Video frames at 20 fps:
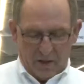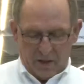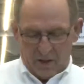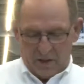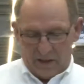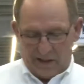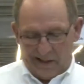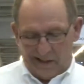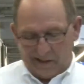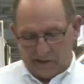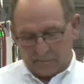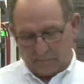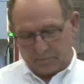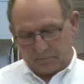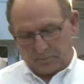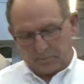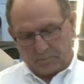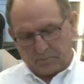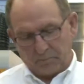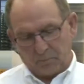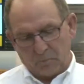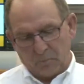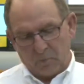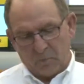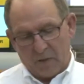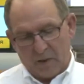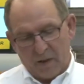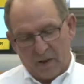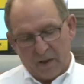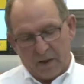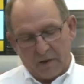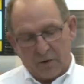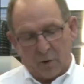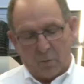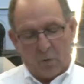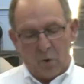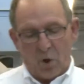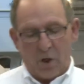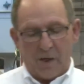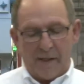
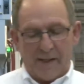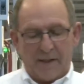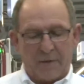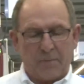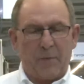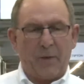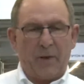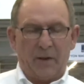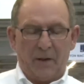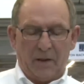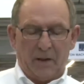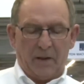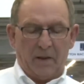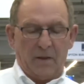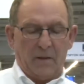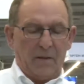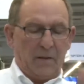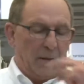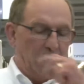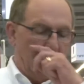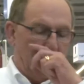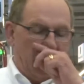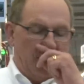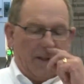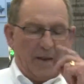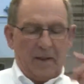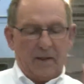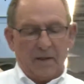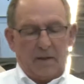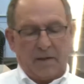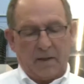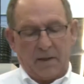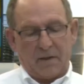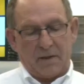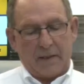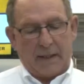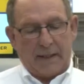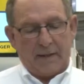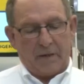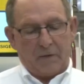Nomura has been in this
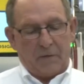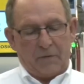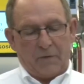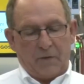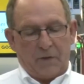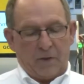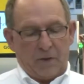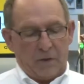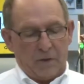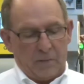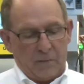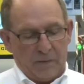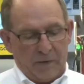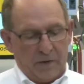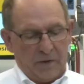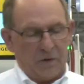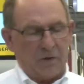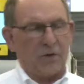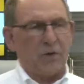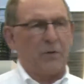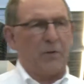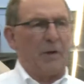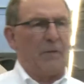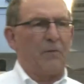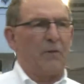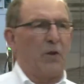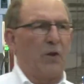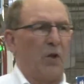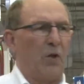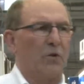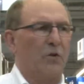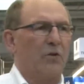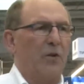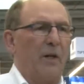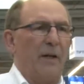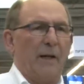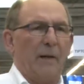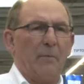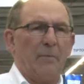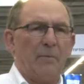kind of industry for a long
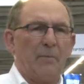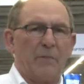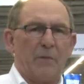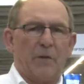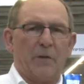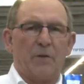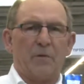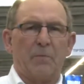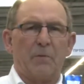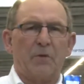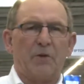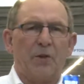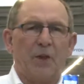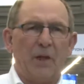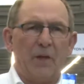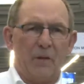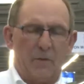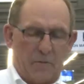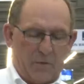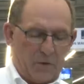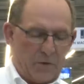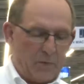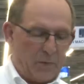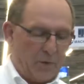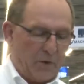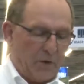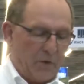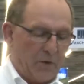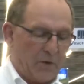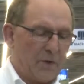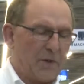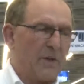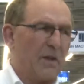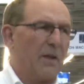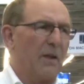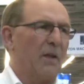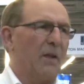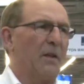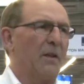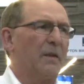time. First machine was produced
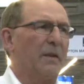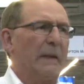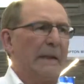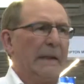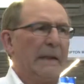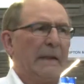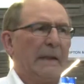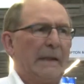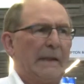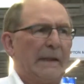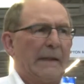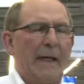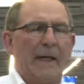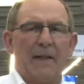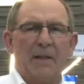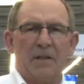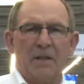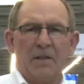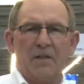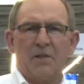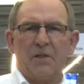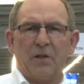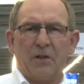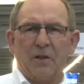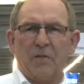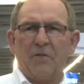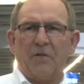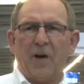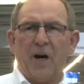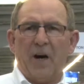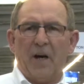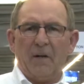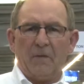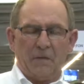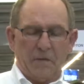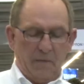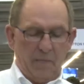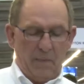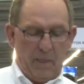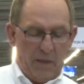in 1935,
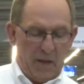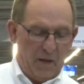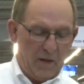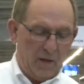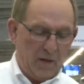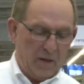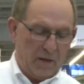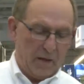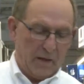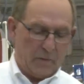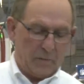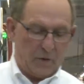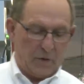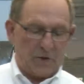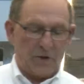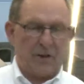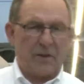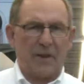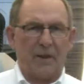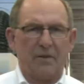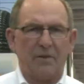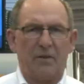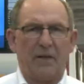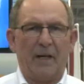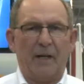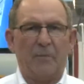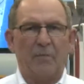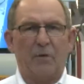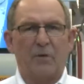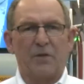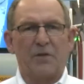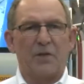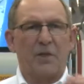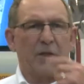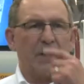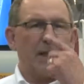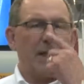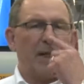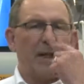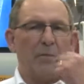which at that time was a
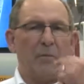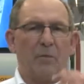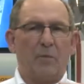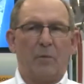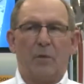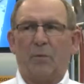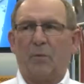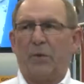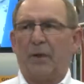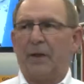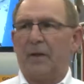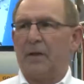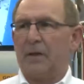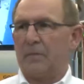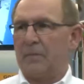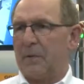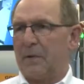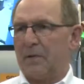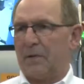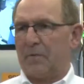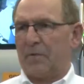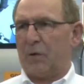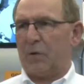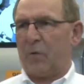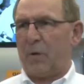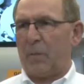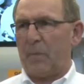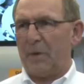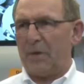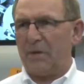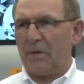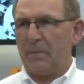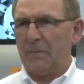cam-operated piece of equipment.